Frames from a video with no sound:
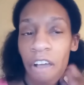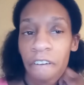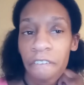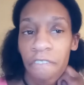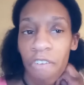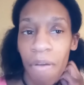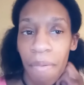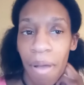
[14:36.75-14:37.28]

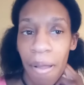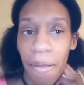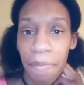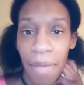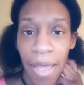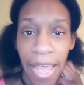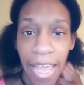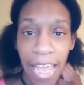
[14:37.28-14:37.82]
for my
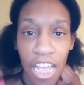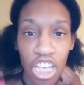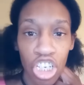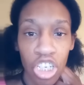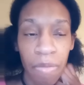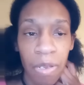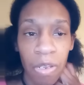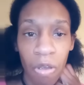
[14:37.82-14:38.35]
page
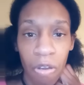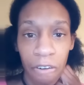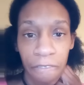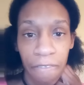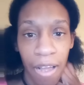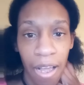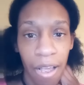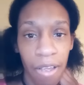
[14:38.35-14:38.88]
to be
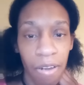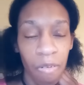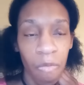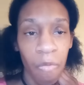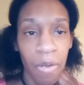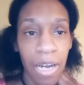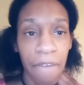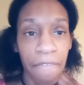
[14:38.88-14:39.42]
notified
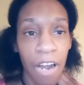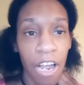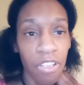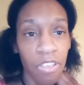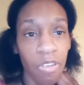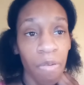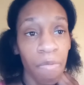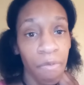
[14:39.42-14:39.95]
whenever I
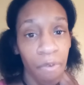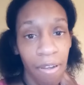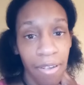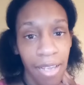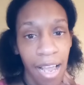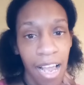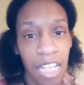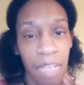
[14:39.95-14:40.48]
do
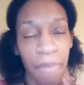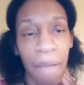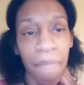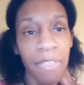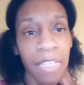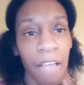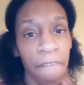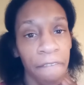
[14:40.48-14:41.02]
broadcast, but
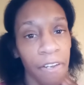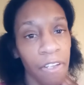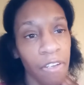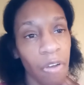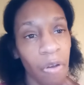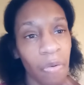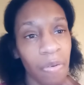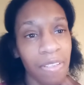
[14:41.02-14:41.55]
I'm definitely
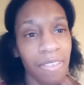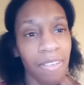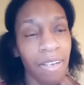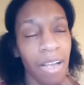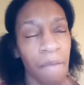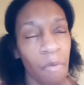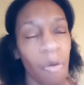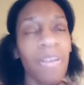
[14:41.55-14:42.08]
going to
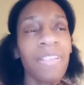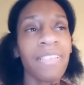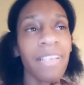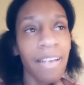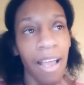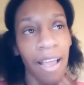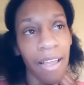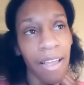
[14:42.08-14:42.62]
come on
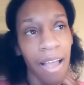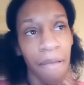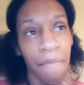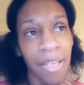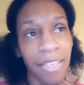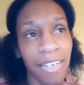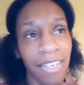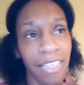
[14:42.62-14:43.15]
tonight. I
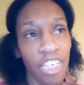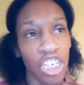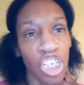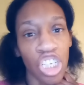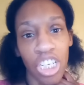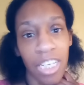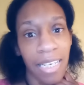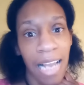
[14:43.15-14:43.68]
made the
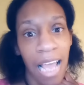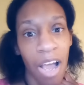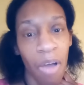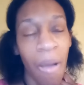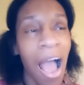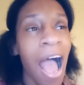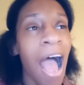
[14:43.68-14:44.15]
decision just now.